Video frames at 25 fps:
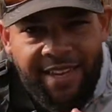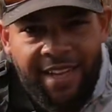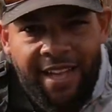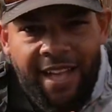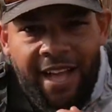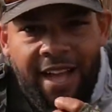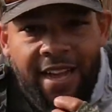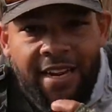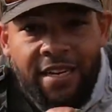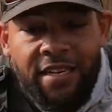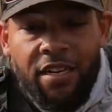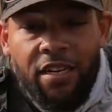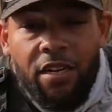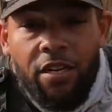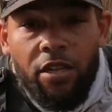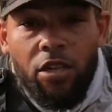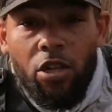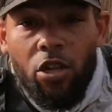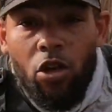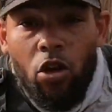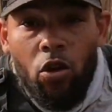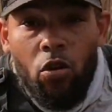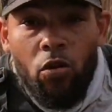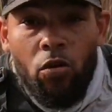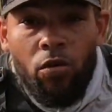kind of
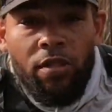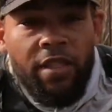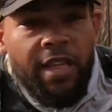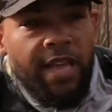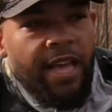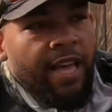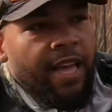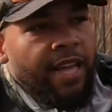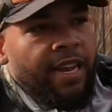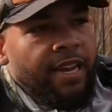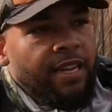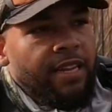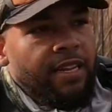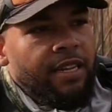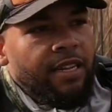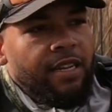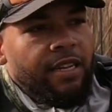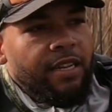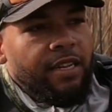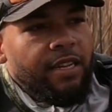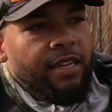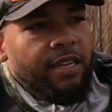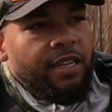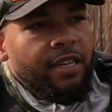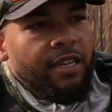glow that
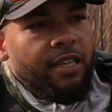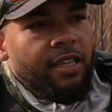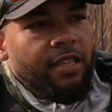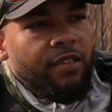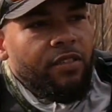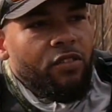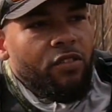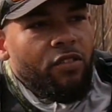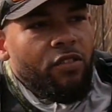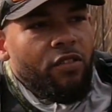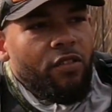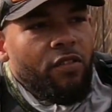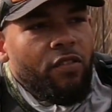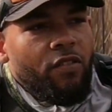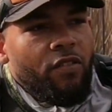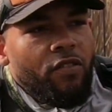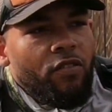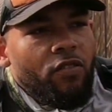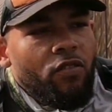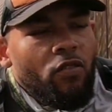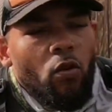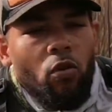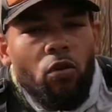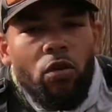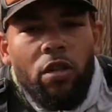it's just
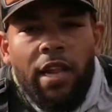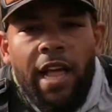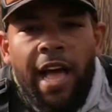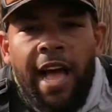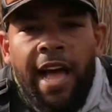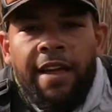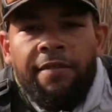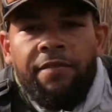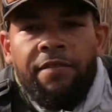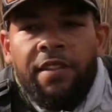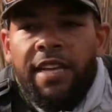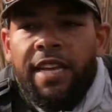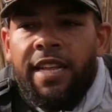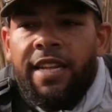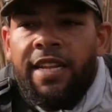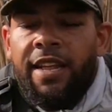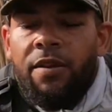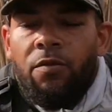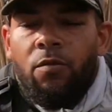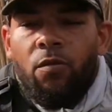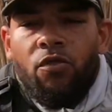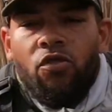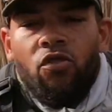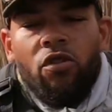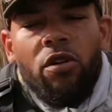so lively. And
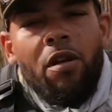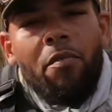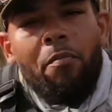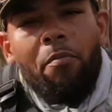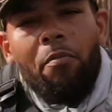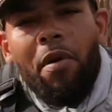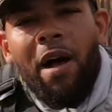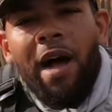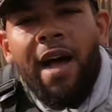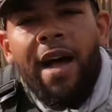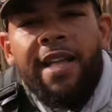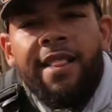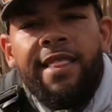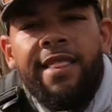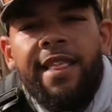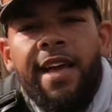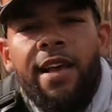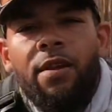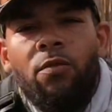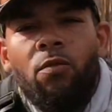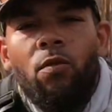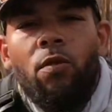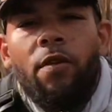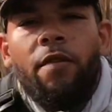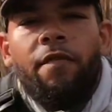then when you combine
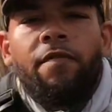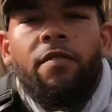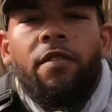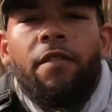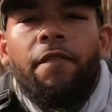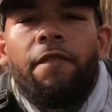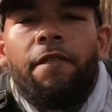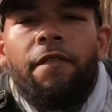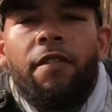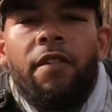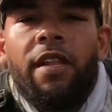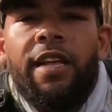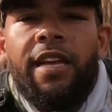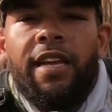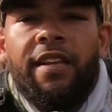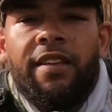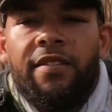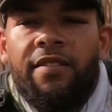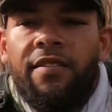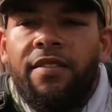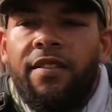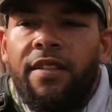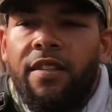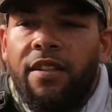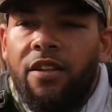that with the
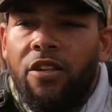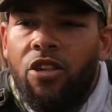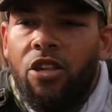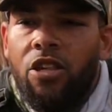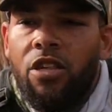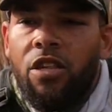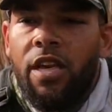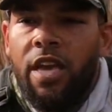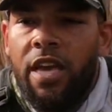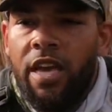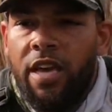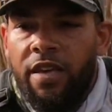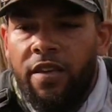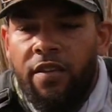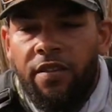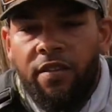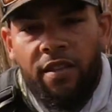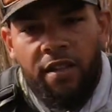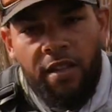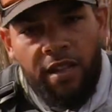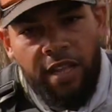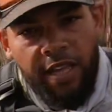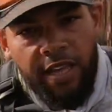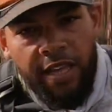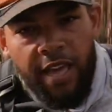flicks and the shakes
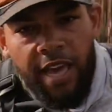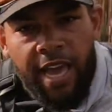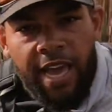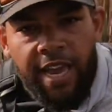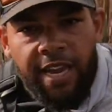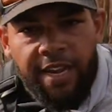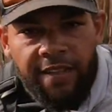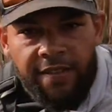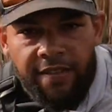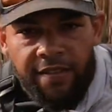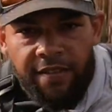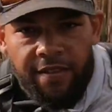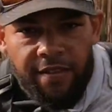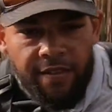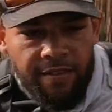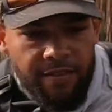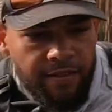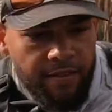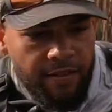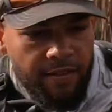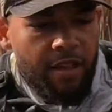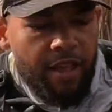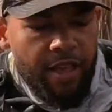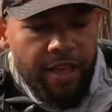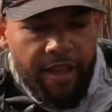and the cadences
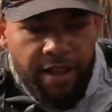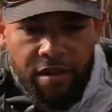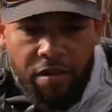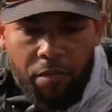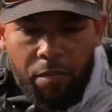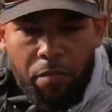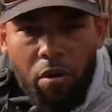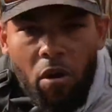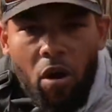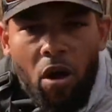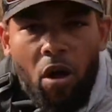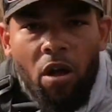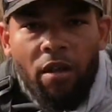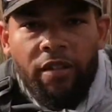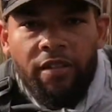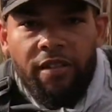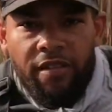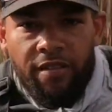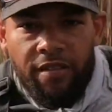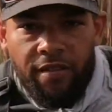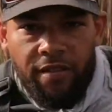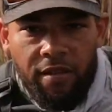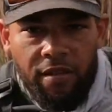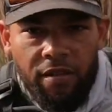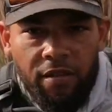and the
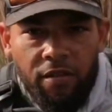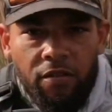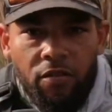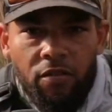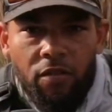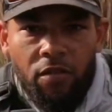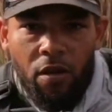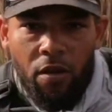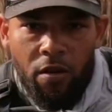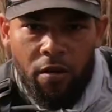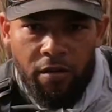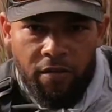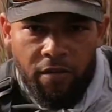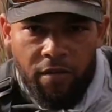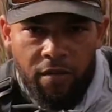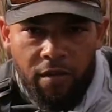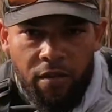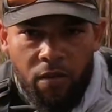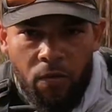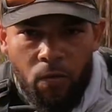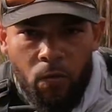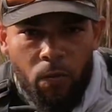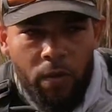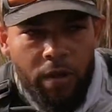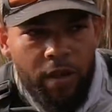pauses and the starts and
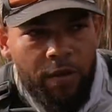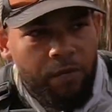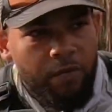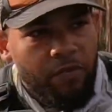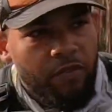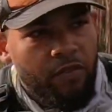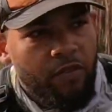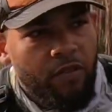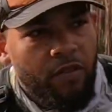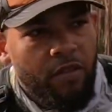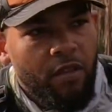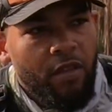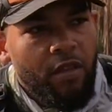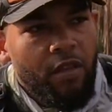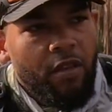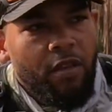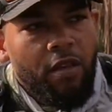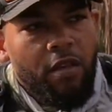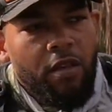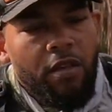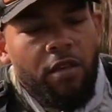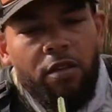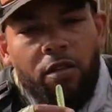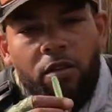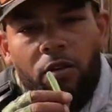the rips,
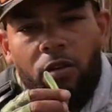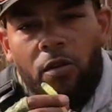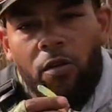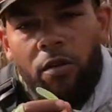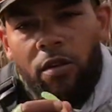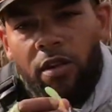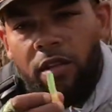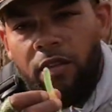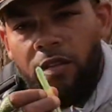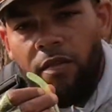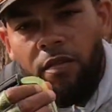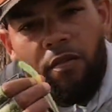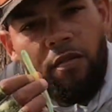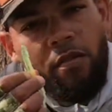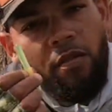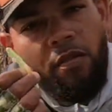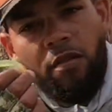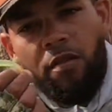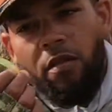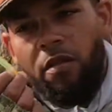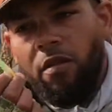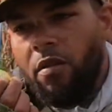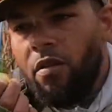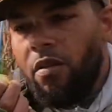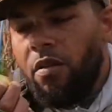you know,
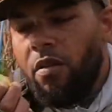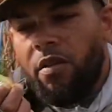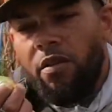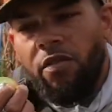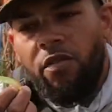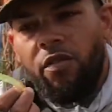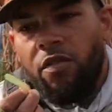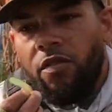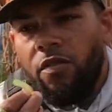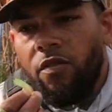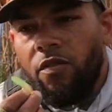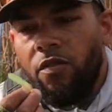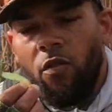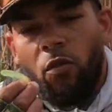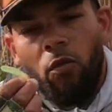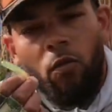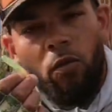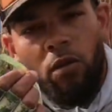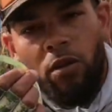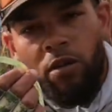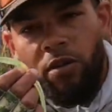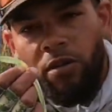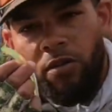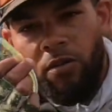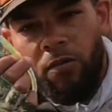it's just no
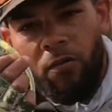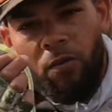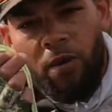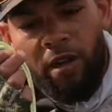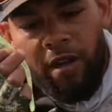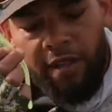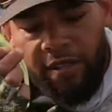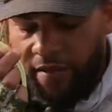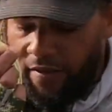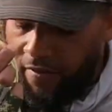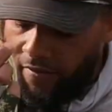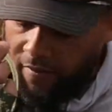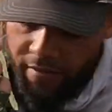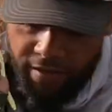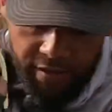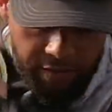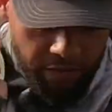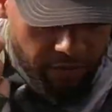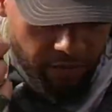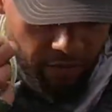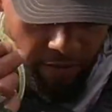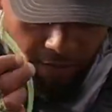wonder why these things are